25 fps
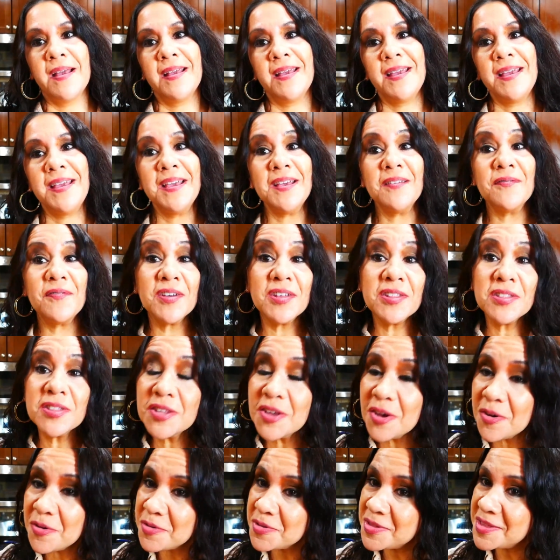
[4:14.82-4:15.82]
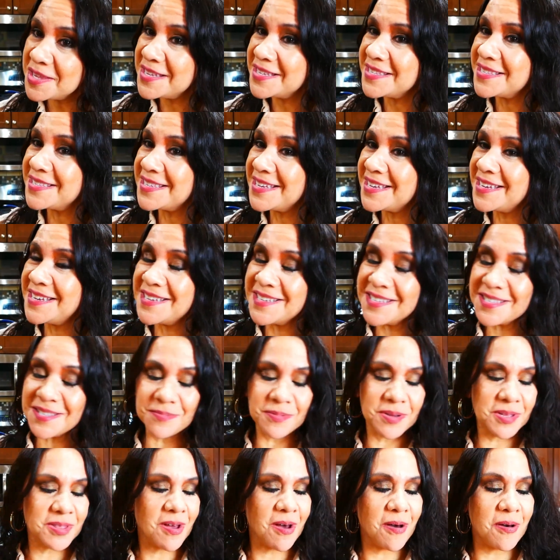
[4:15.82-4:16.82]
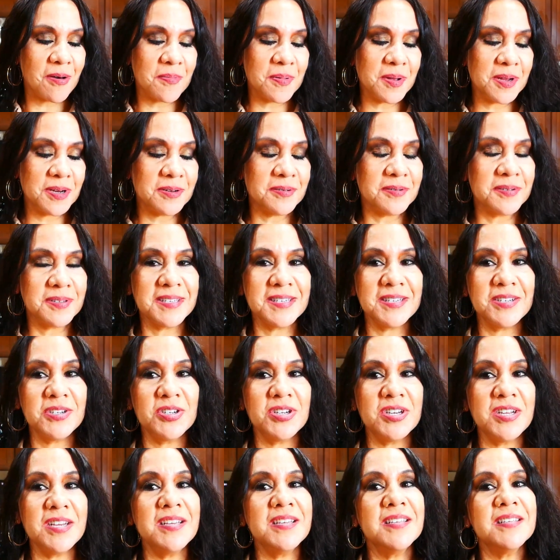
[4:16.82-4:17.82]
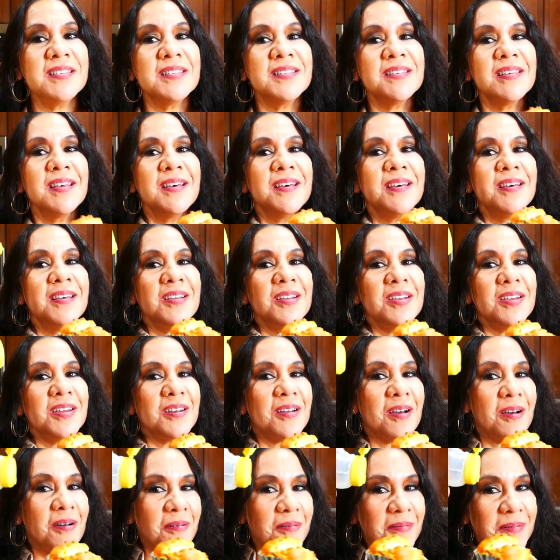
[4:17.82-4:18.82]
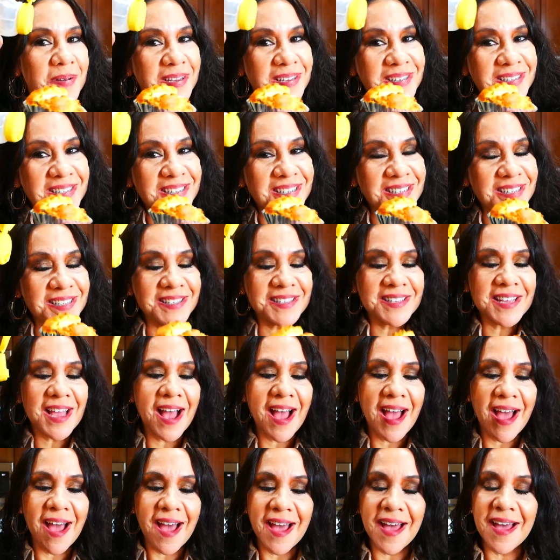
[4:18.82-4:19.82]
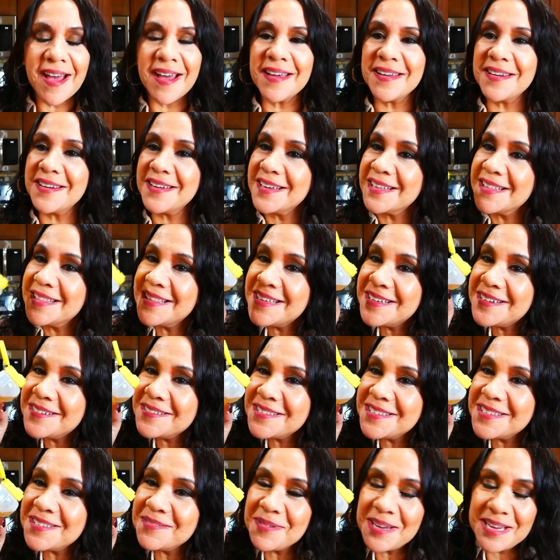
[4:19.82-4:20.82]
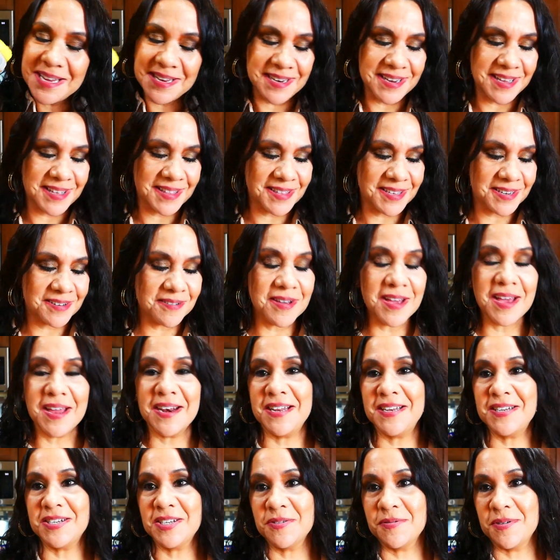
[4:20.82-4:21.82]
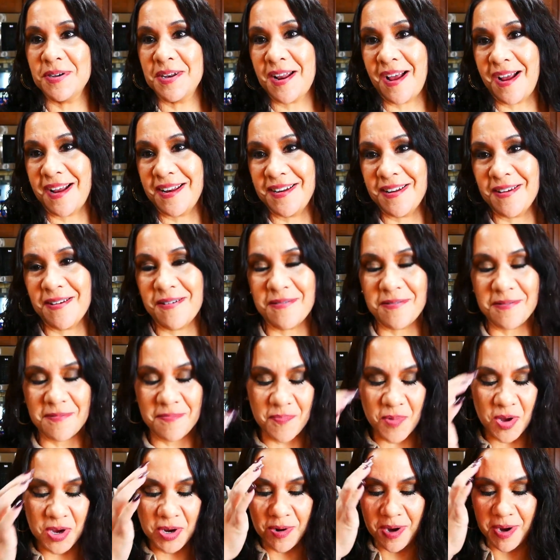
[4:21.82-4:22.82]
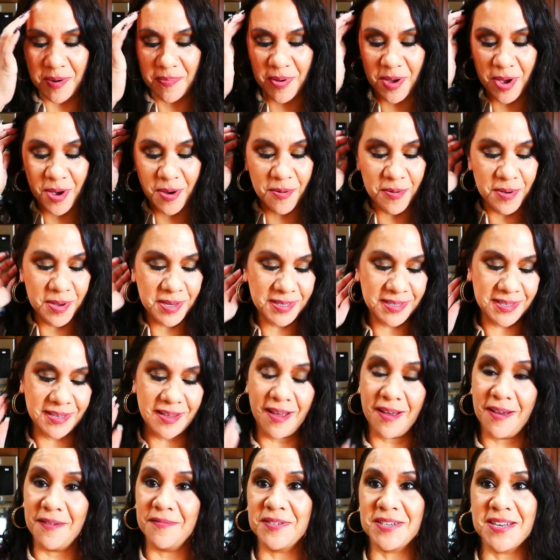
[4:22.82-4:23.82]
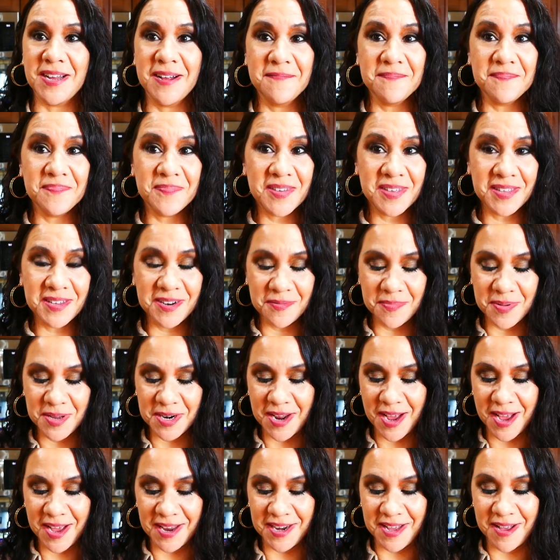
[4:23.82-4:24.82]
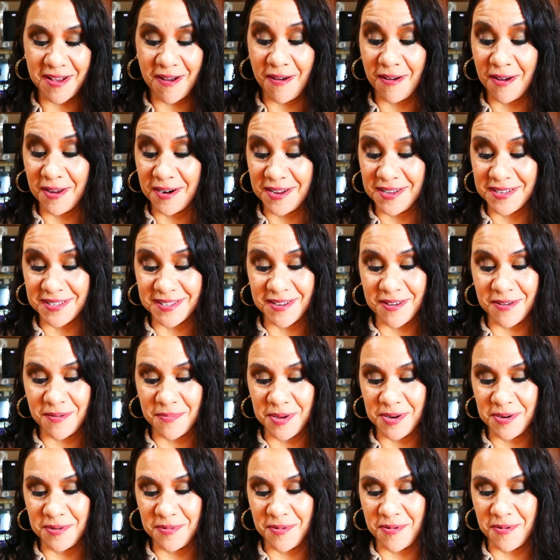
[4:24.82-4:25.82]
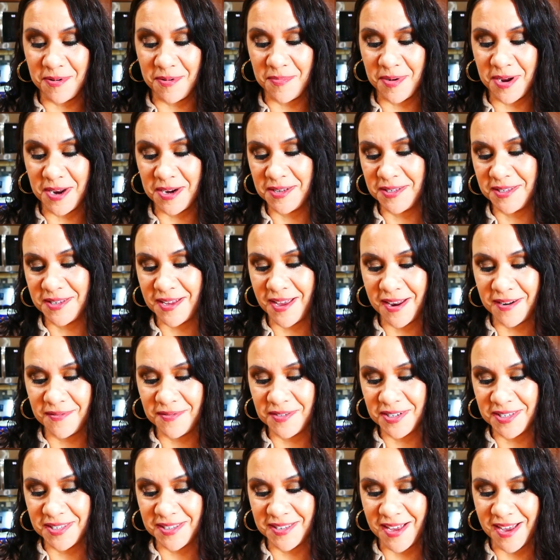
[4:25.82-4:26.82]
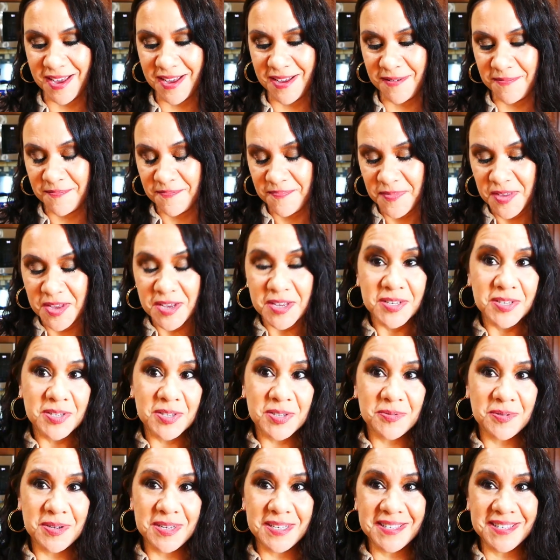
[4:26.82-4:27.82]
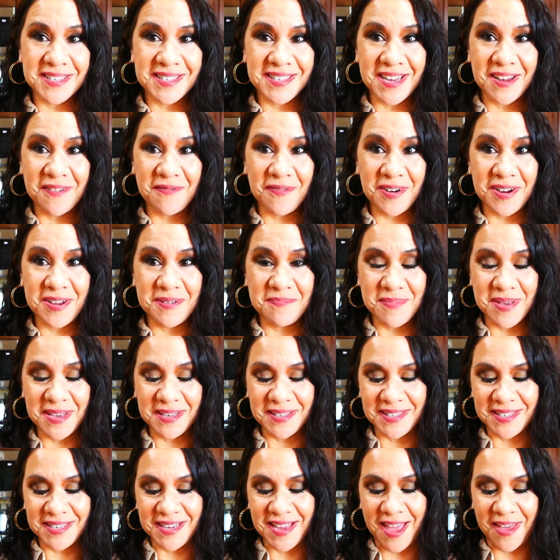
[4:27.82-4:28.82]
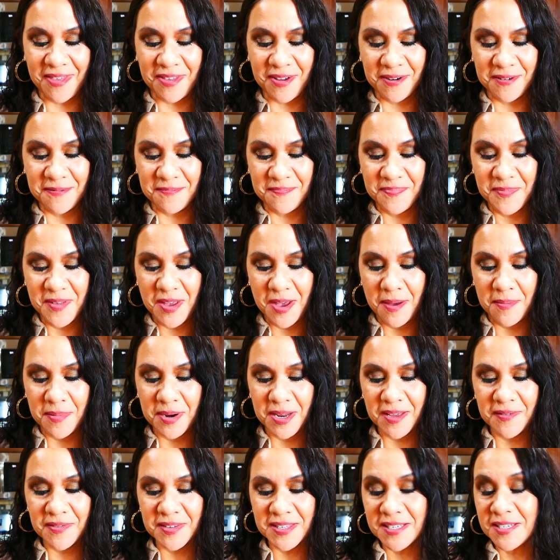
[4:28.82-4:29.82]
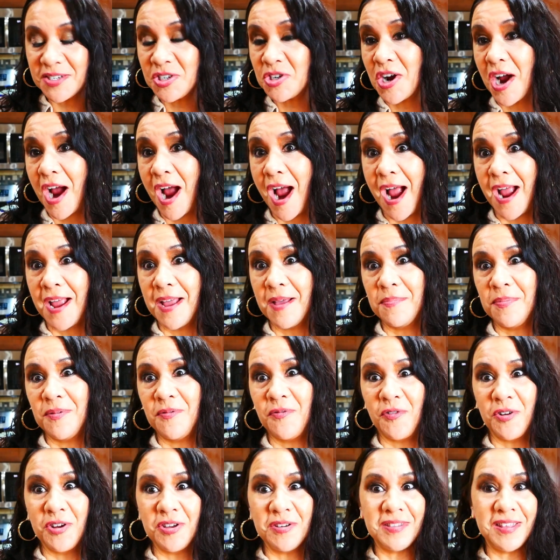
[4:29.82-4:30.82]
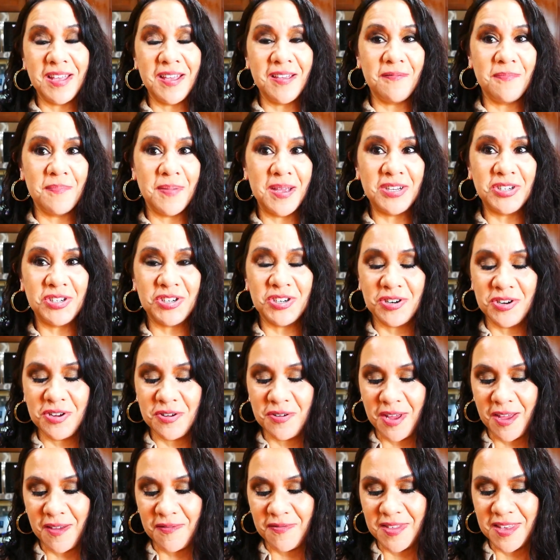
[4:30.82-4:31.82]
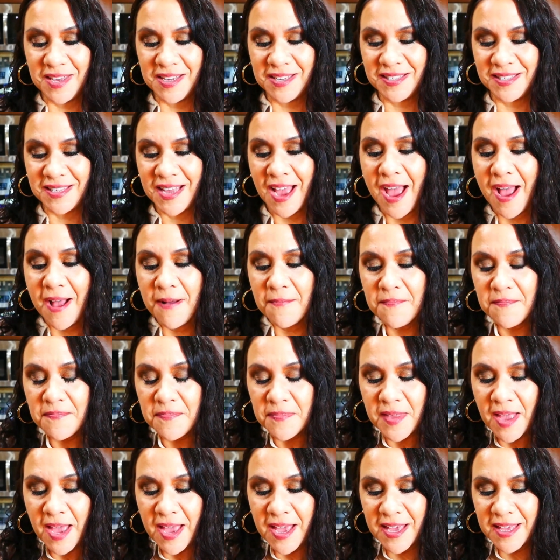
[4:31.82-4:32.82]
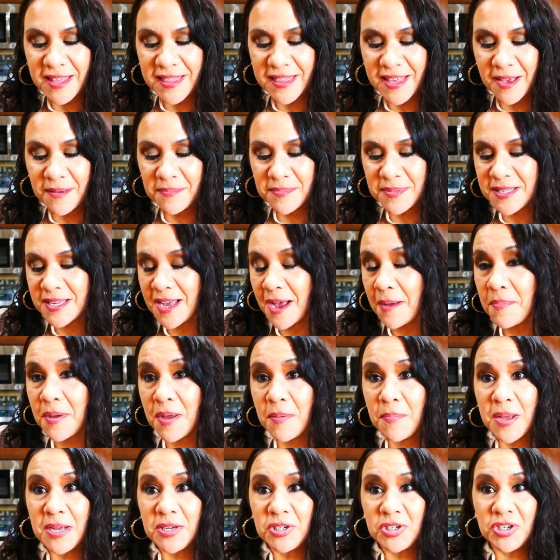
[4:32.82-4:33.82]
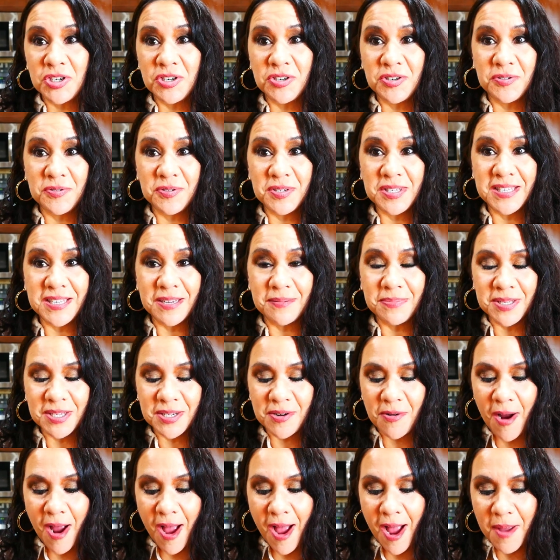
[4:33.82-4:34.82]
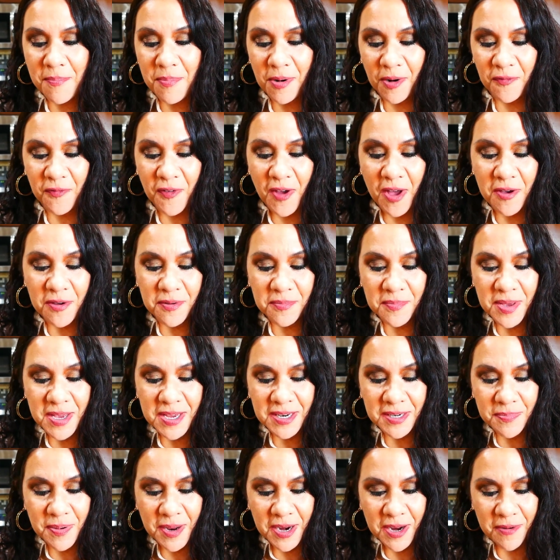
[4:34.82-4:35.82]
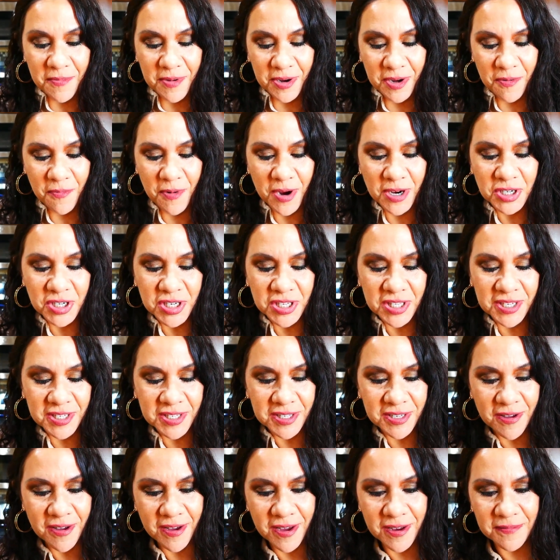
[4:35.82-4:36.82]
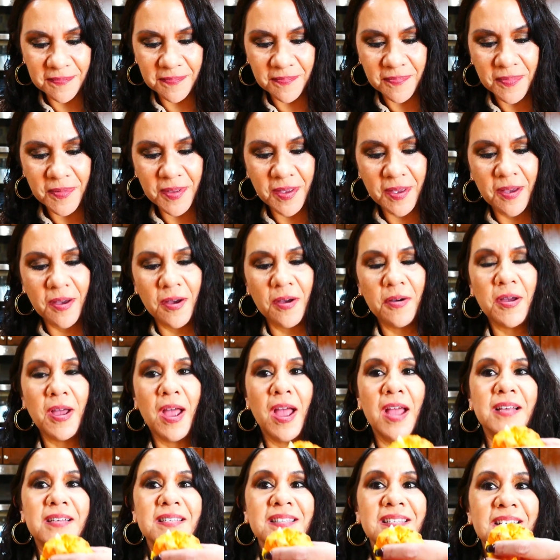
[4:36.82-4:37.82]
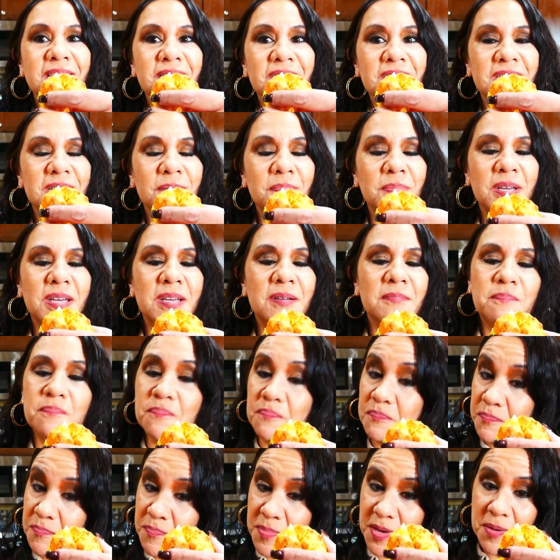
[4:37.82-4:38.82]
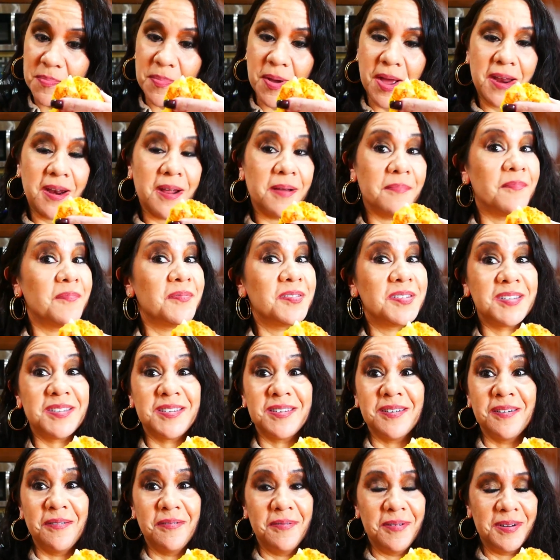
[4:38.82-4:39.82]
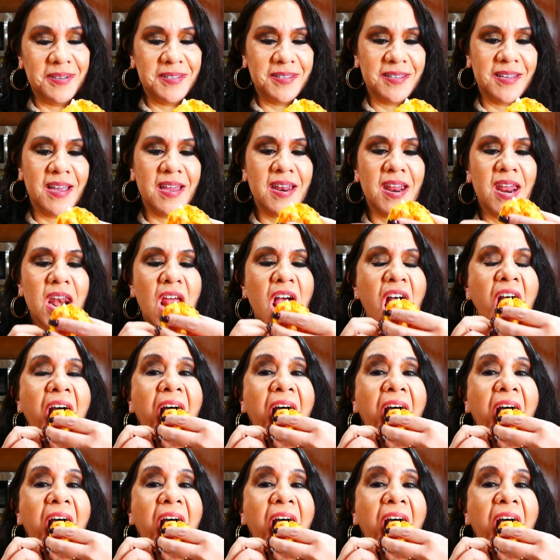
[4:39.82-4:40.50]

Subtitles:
even though this is with jalapenos and cheese, you can always just add a little sweet, a little honey to it. I know my grandpa always loved a little bit of honey on his jalapeno cornbread. It's kind of just like sweet and savory mixed together. I'm gonna give this a try. Before you leave, make sure you give this a thumbs up and make sure you subscribe or follow me, depending on what you're watching this on. Okay, let's give this a big bite. I'm so excited.